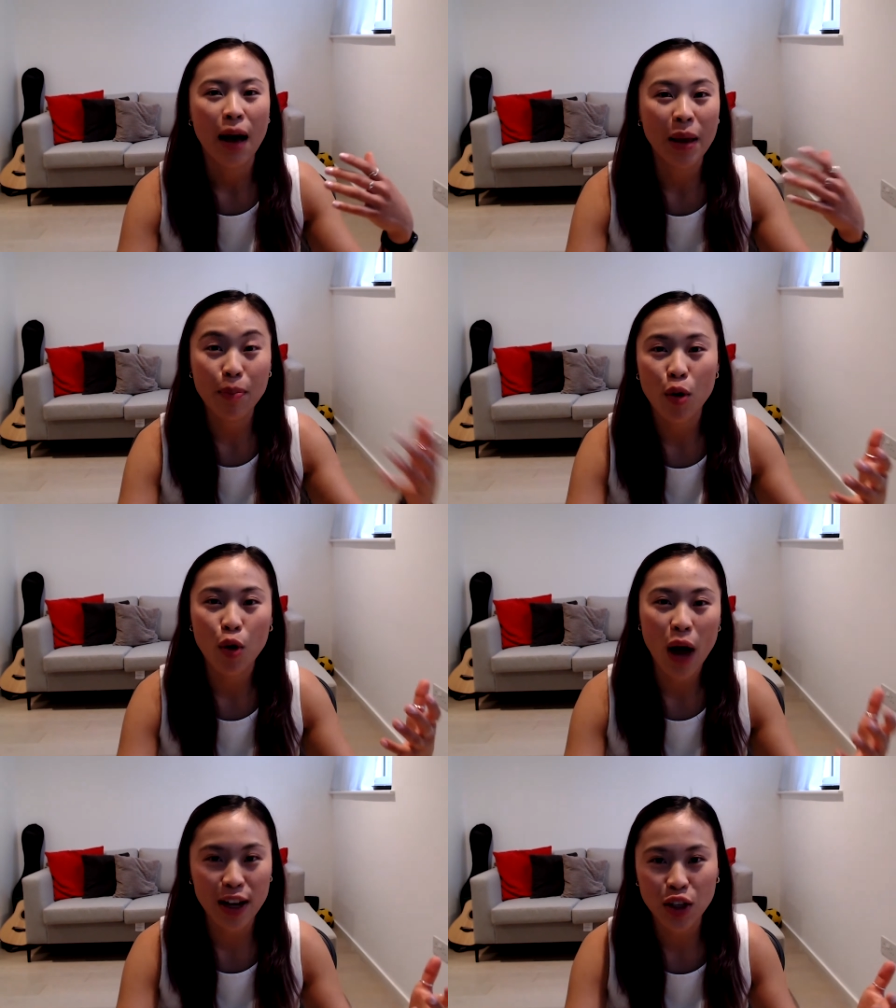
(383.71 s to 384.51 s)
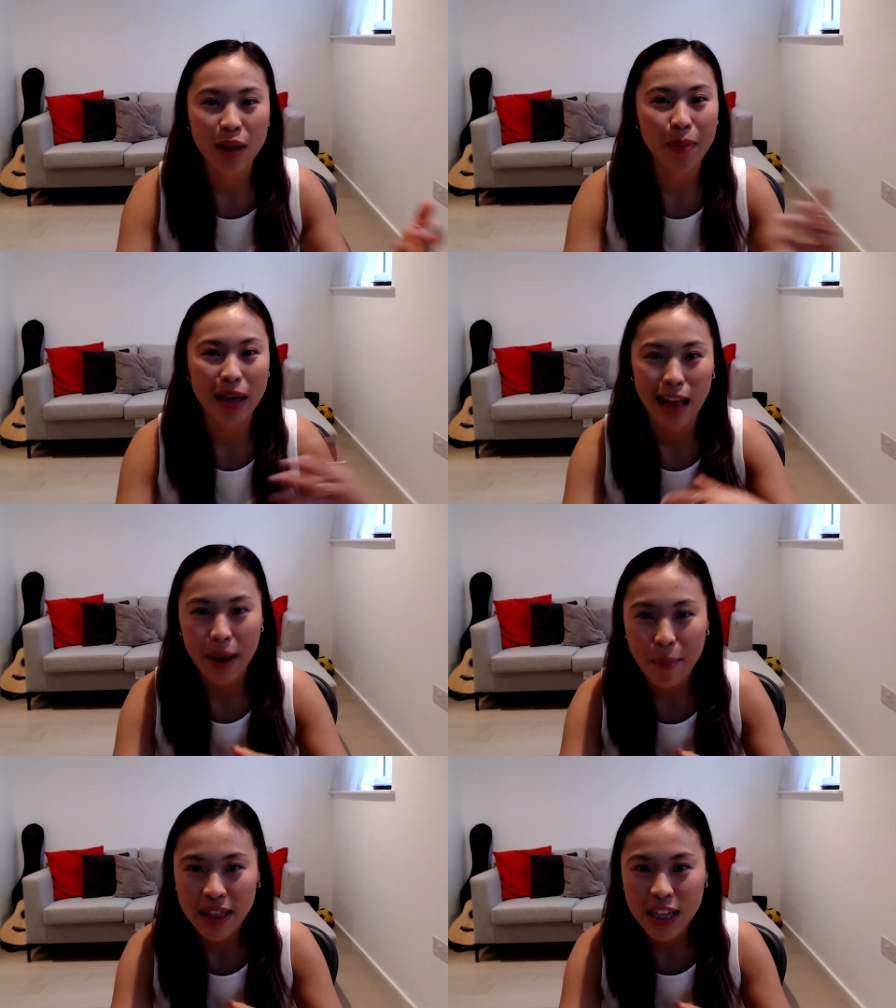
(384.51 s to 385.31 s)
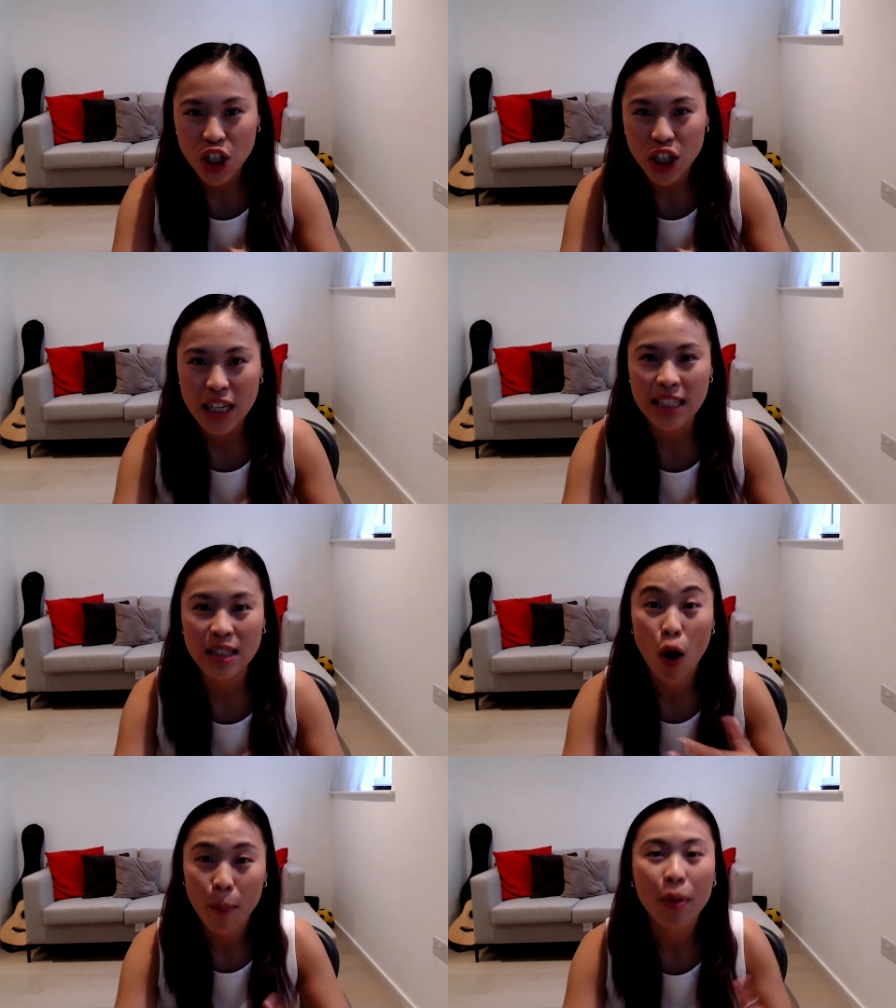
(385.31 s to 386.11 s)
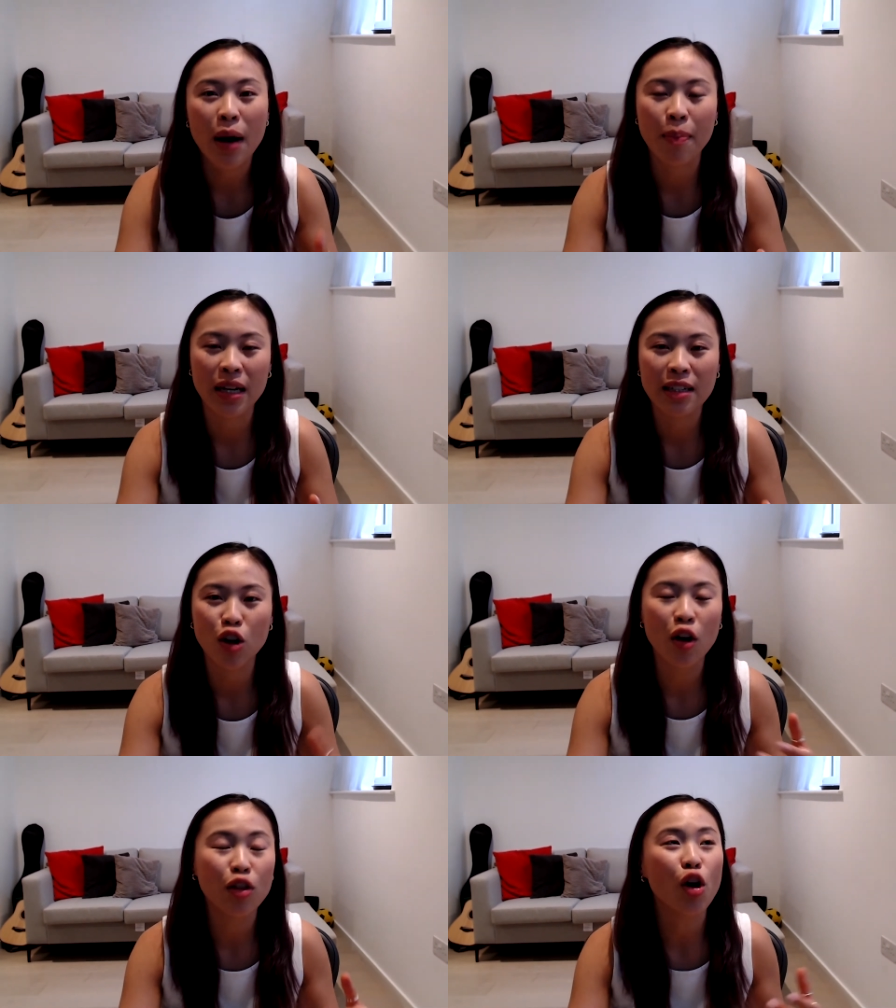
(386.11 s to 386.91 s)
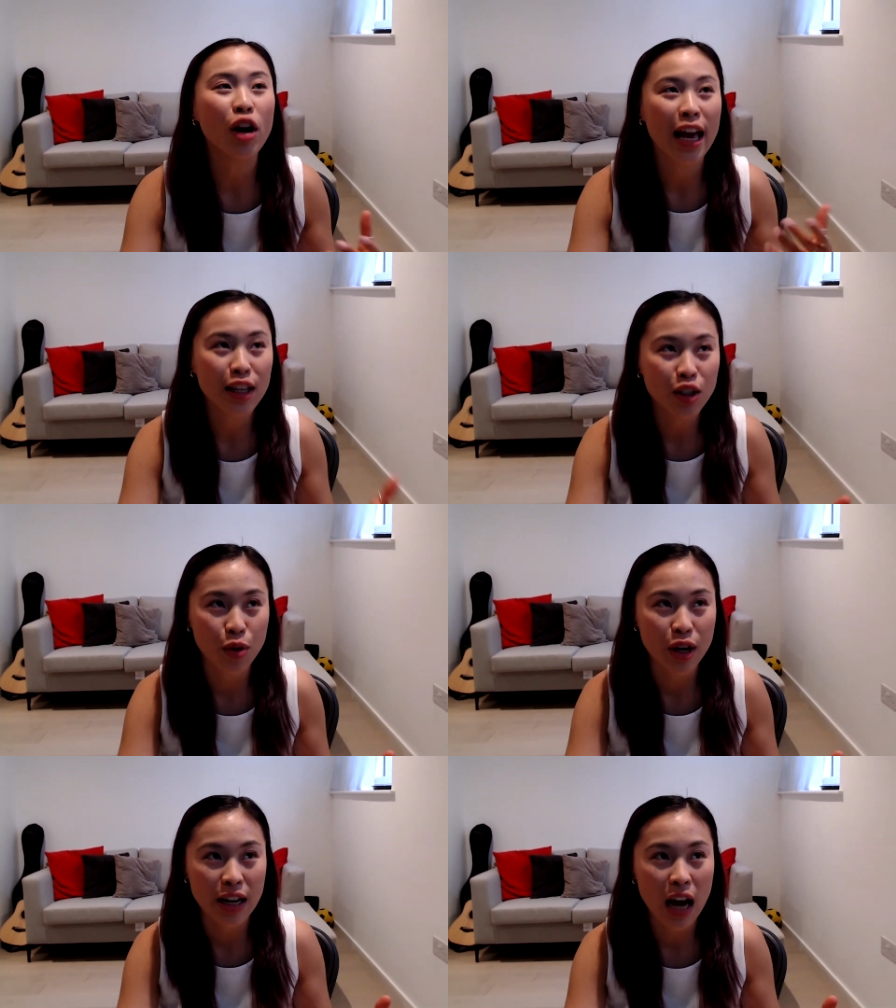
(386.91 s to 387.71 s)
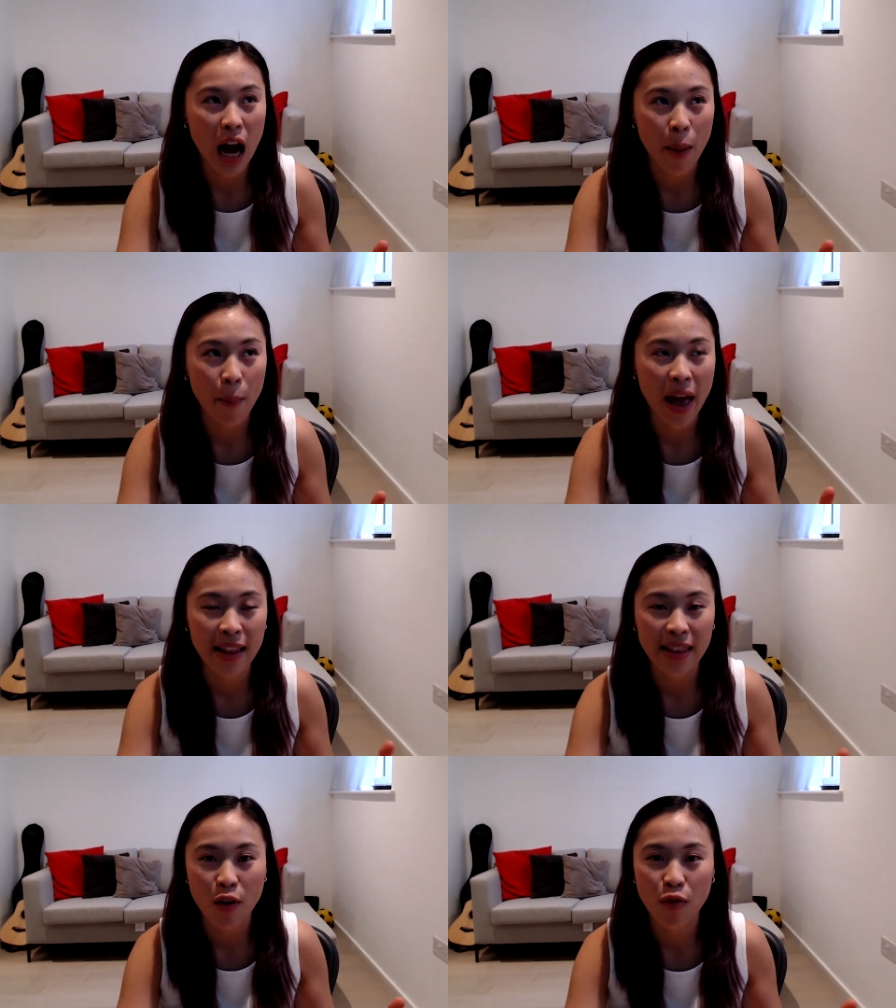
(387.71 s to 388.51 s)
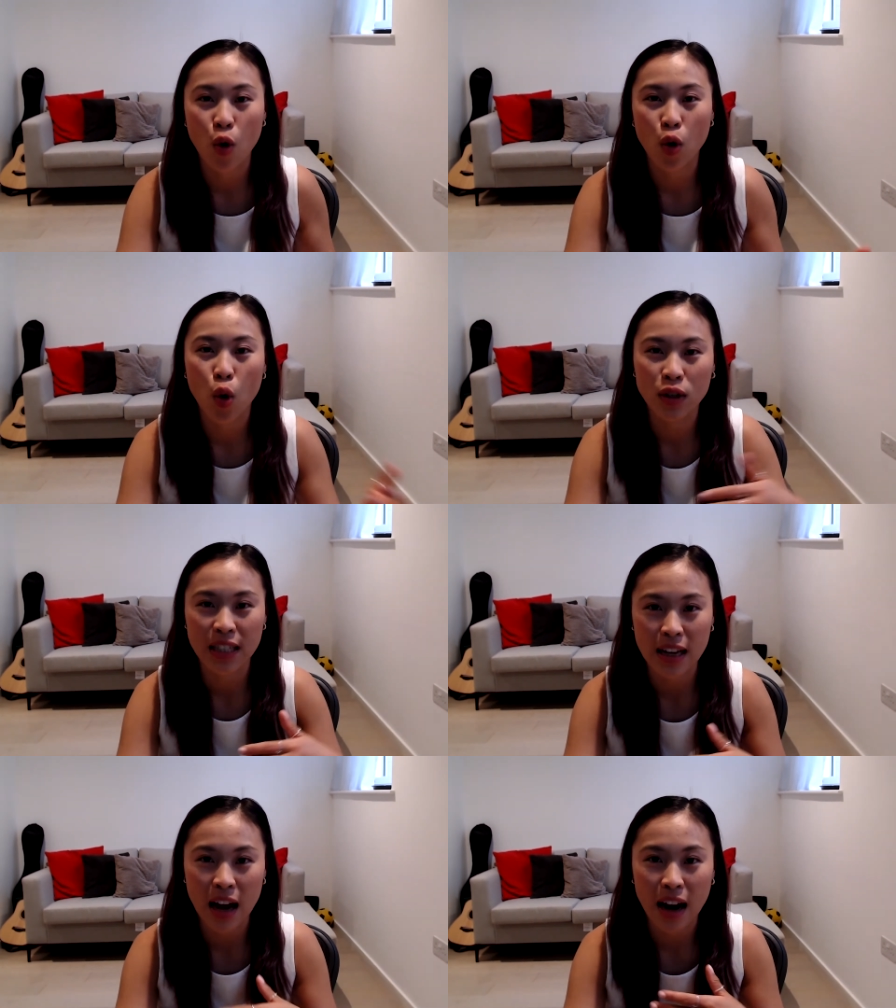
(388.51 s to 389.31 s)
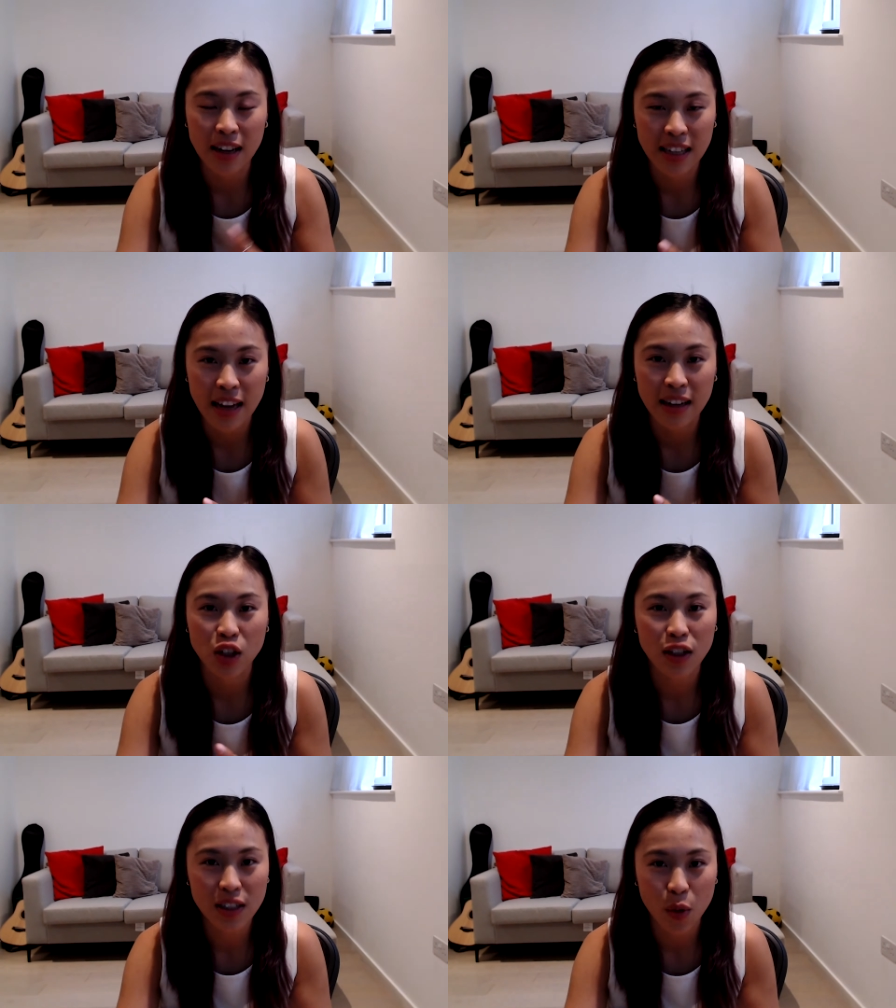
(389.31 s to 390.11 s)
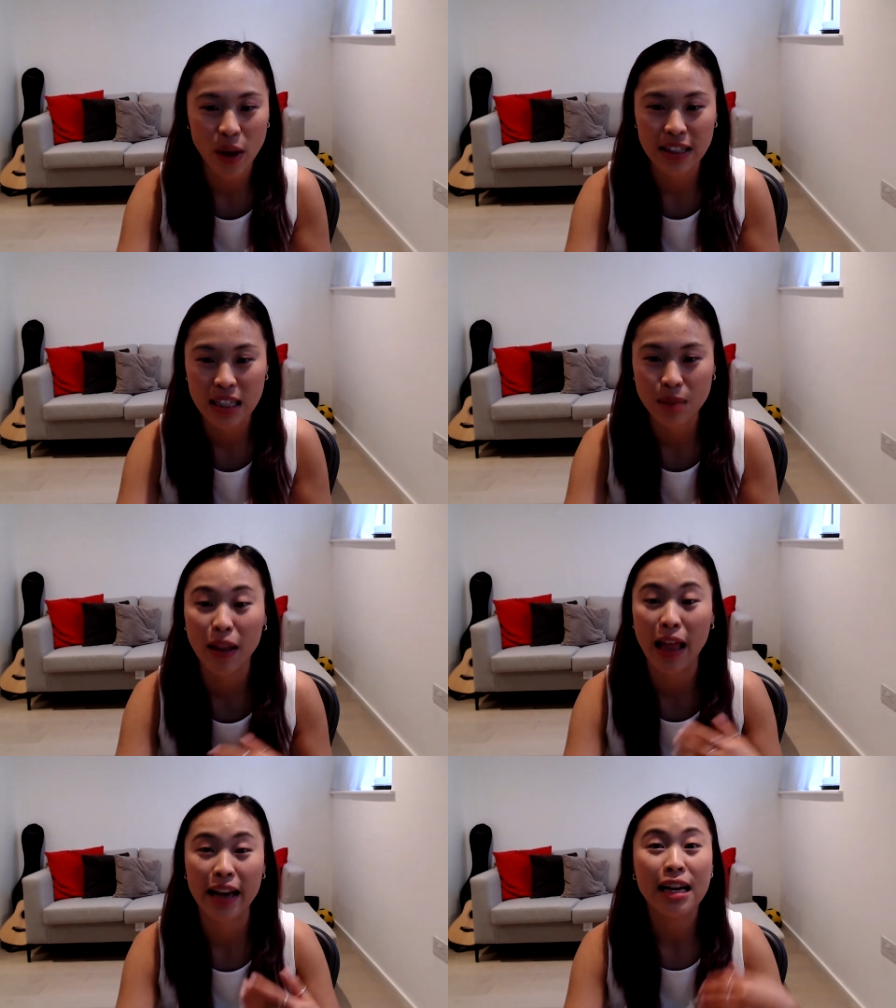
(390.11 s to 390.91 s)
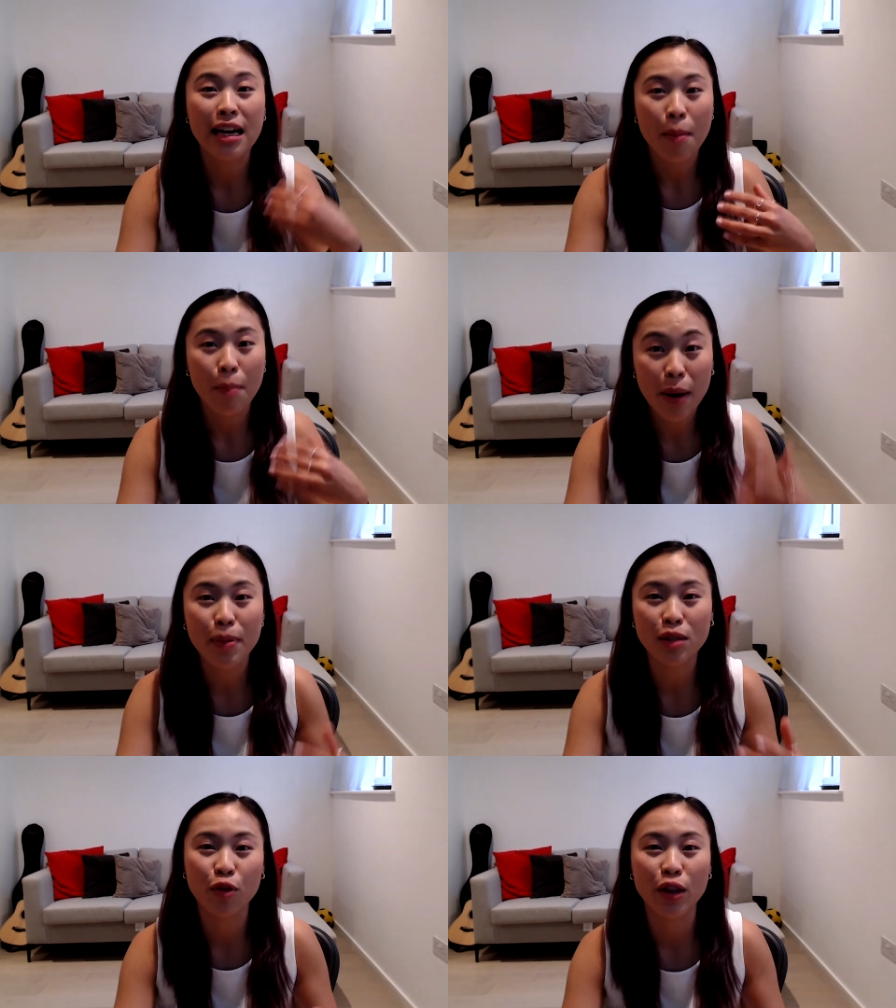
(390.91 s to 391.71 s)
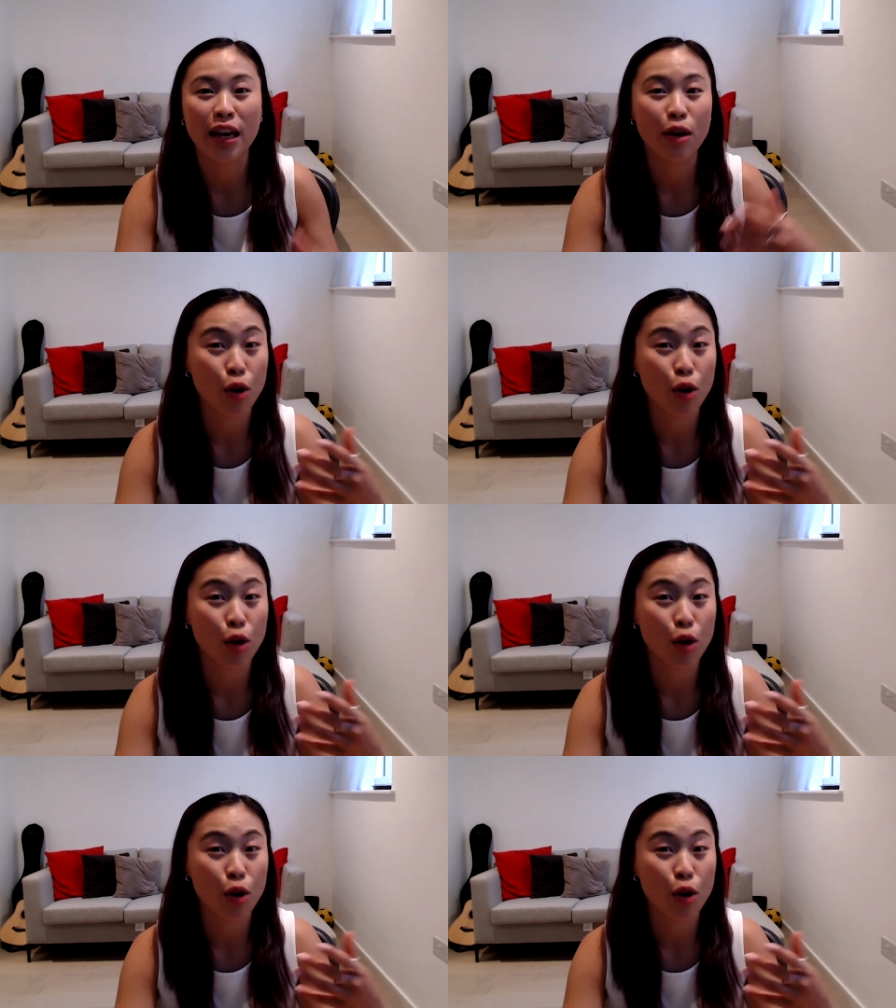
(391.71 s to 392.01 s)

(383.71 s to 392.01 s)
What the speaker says: people actually being like malicious on purpose, not ignorant, and therefore causing unintended consequences, but like purposefully,